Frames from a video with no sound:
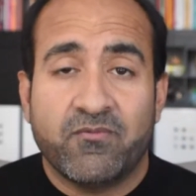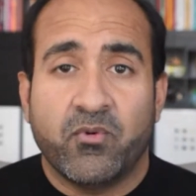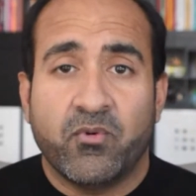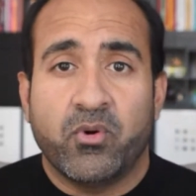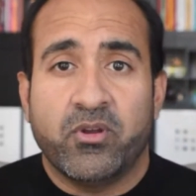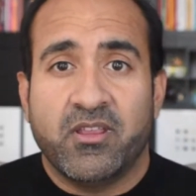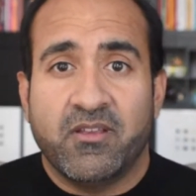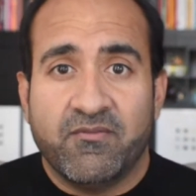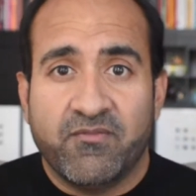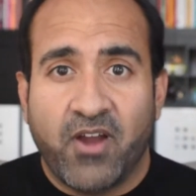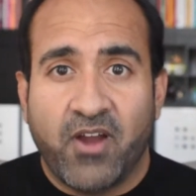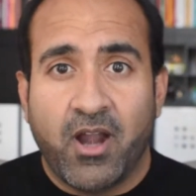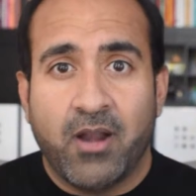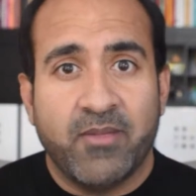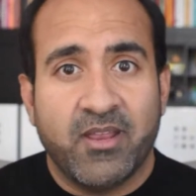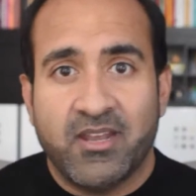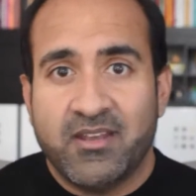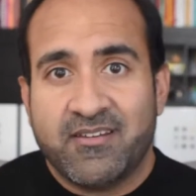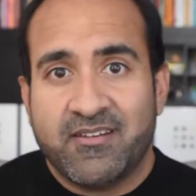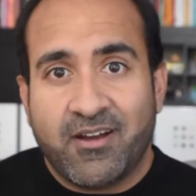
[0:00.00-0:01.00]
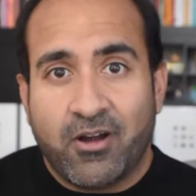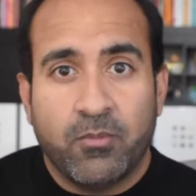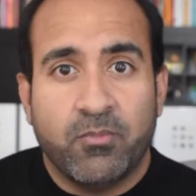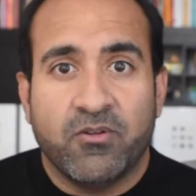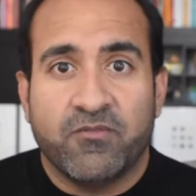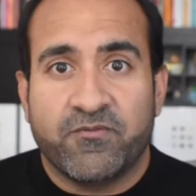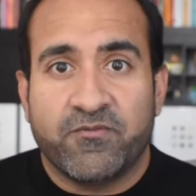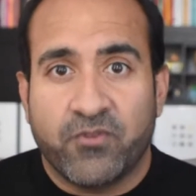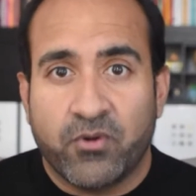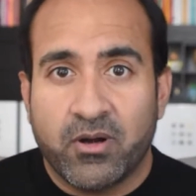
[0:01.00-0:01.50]
for the environment and
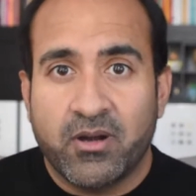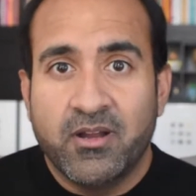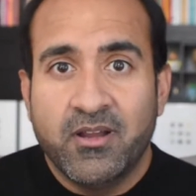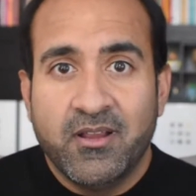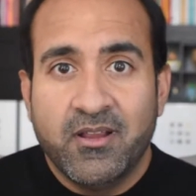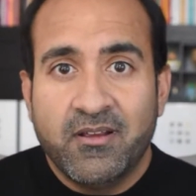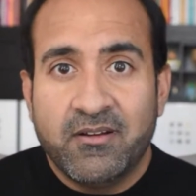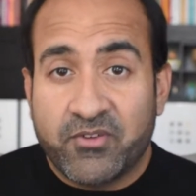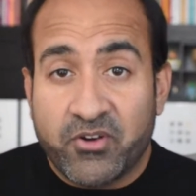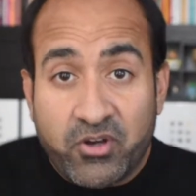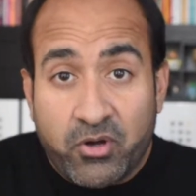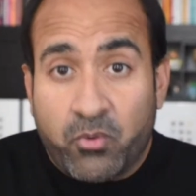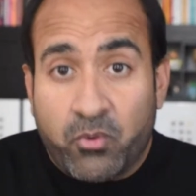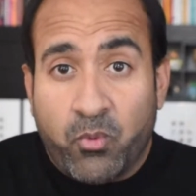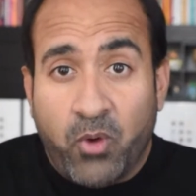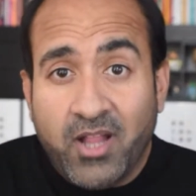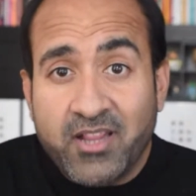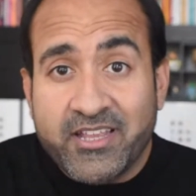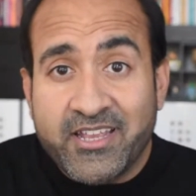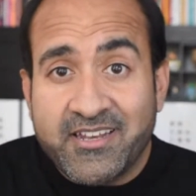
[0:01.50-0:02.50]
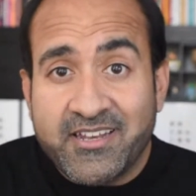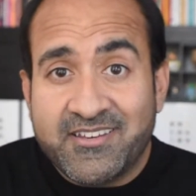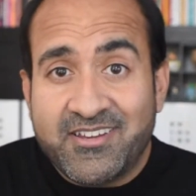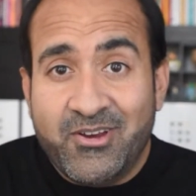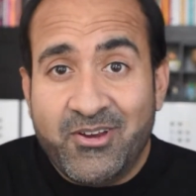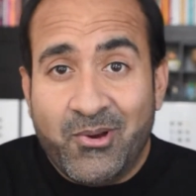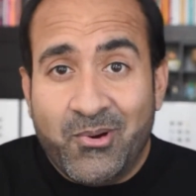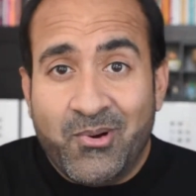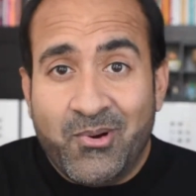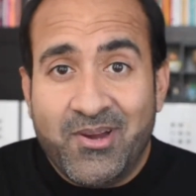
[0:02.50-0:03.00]
terrible for your wallet
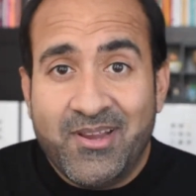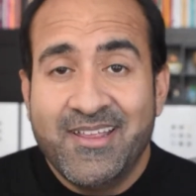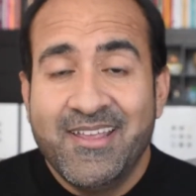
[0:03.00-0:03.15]
too.